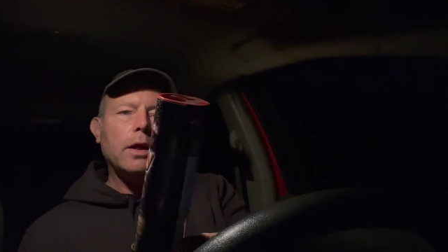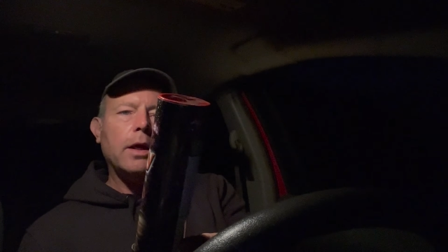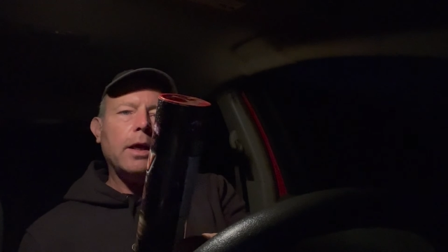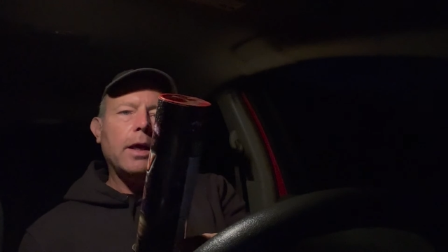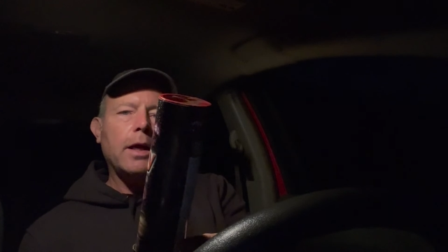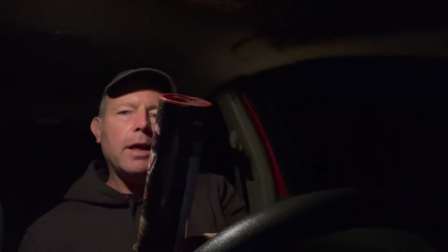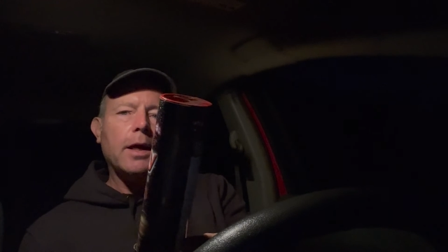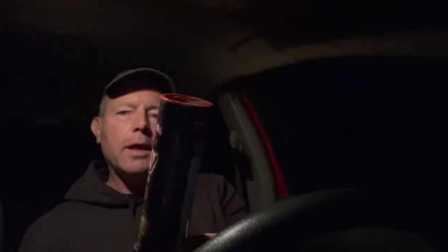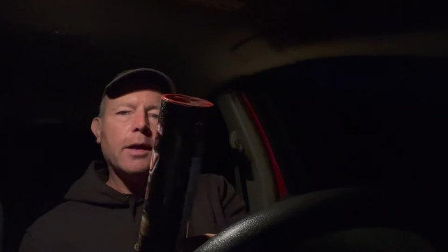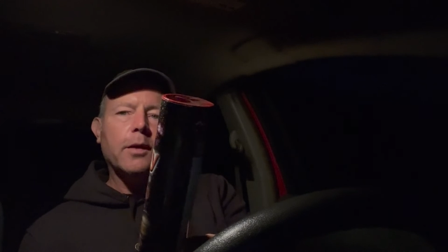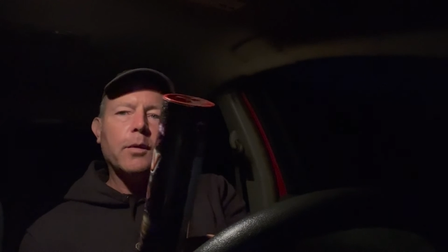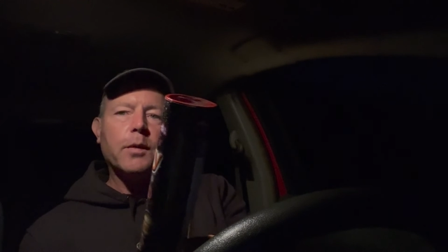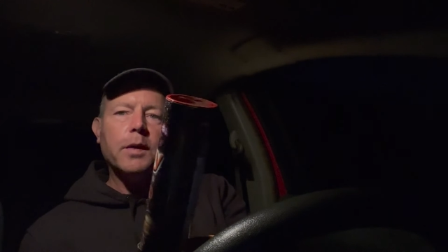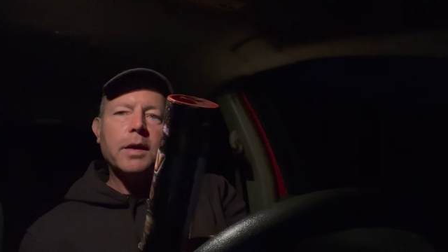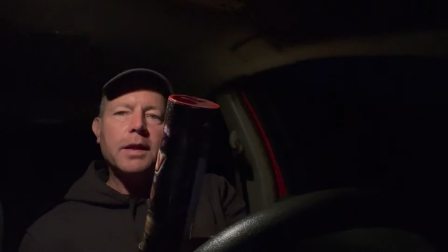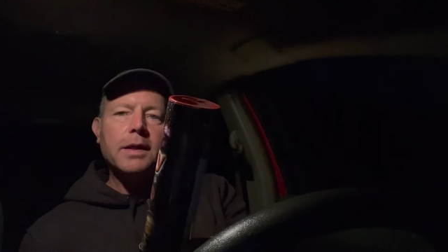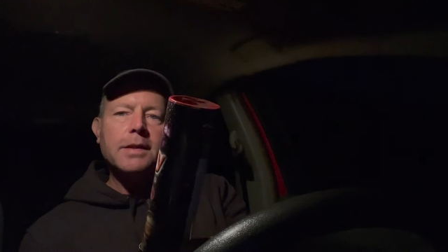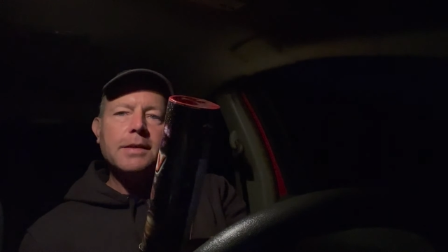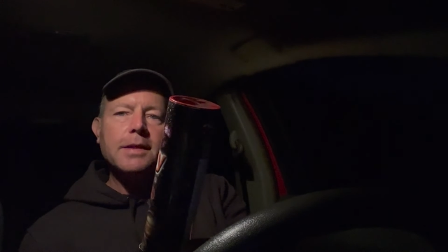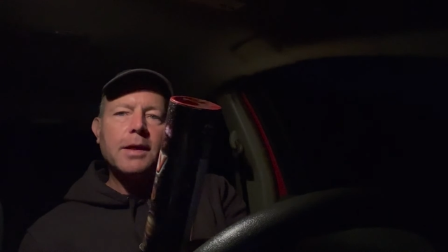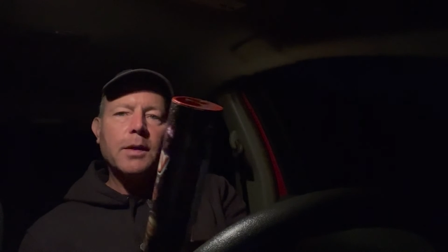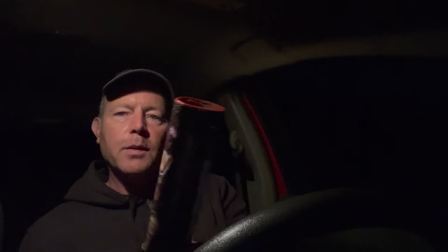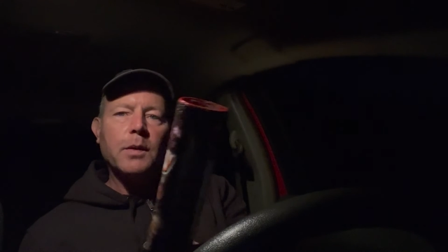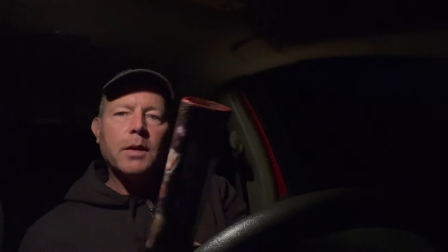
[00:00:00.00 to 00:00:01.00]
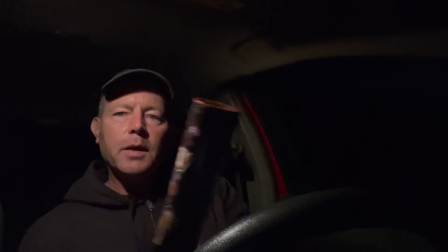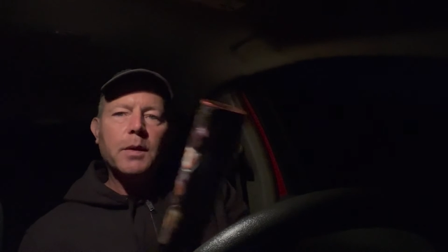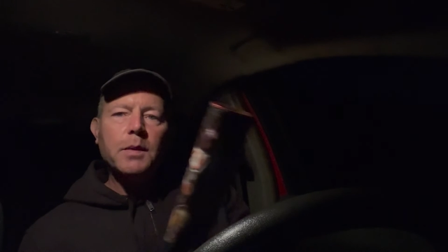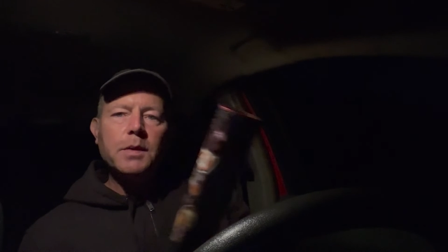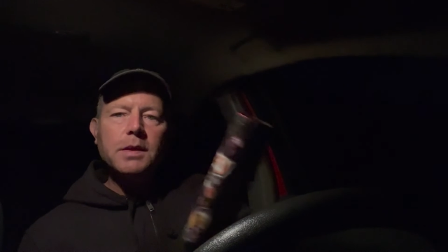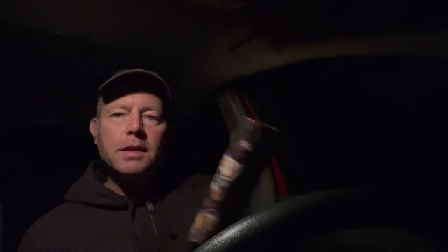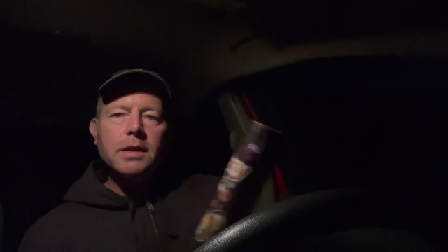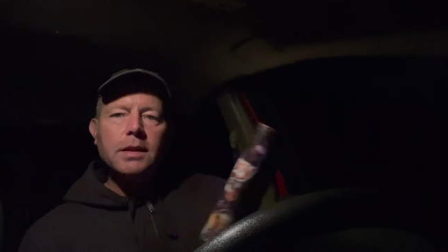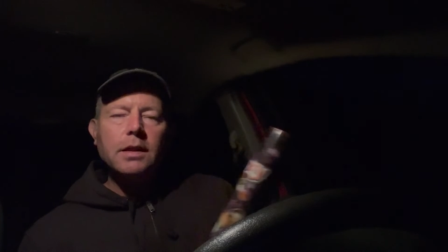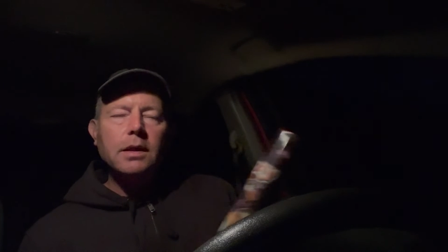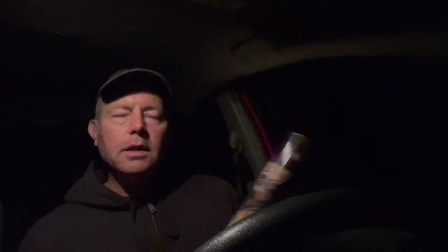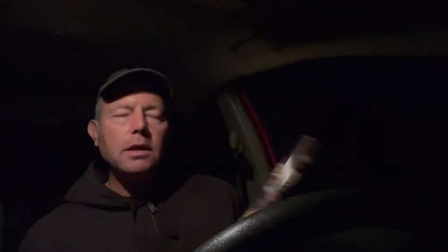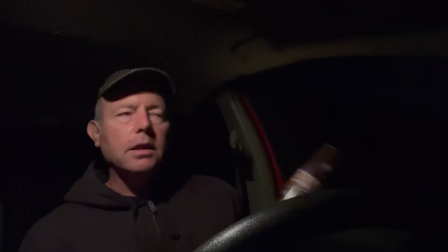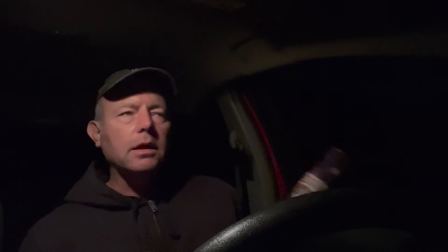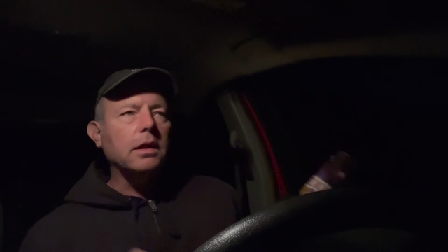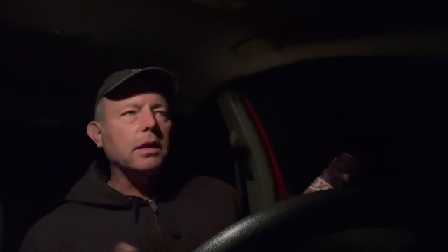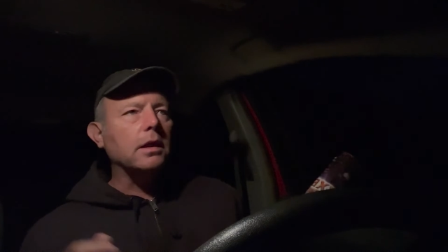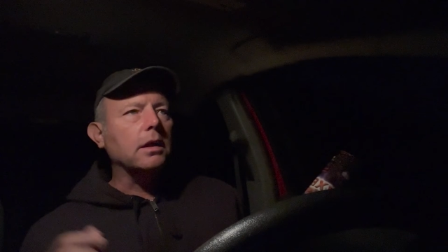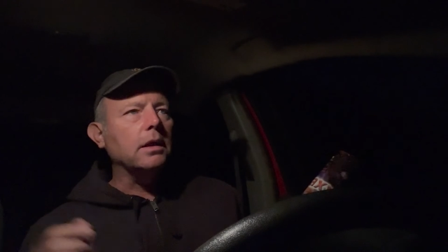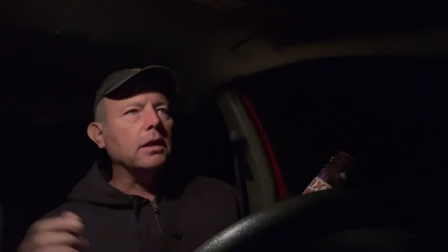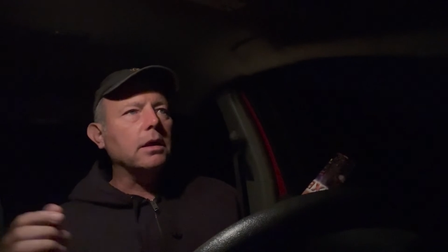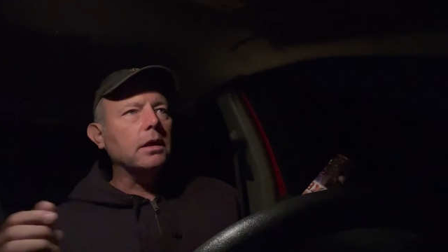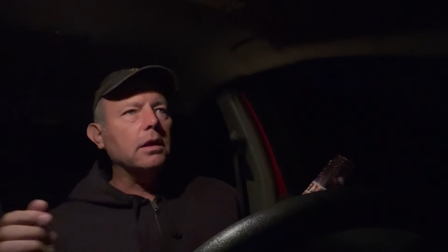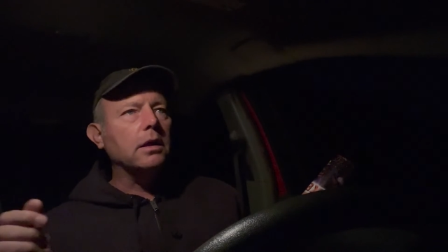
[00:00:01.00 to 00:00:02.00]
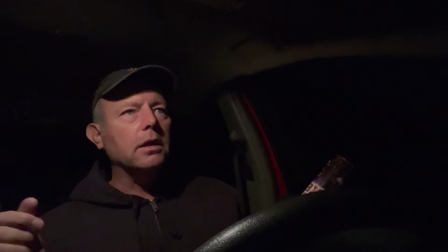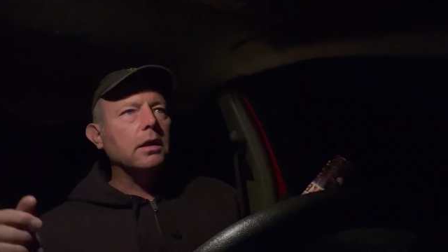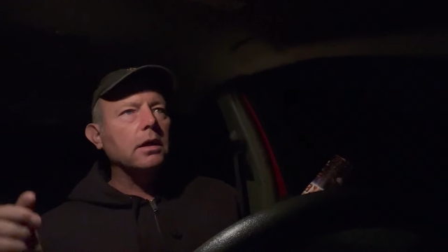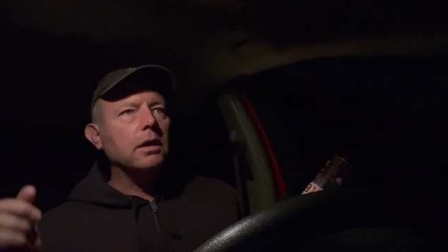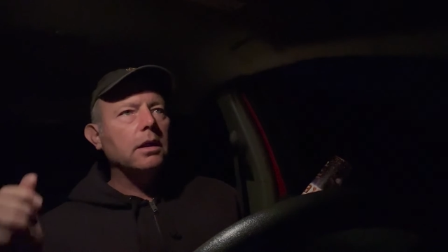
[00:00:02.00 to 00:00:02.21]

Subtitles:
And I realized that when I was in the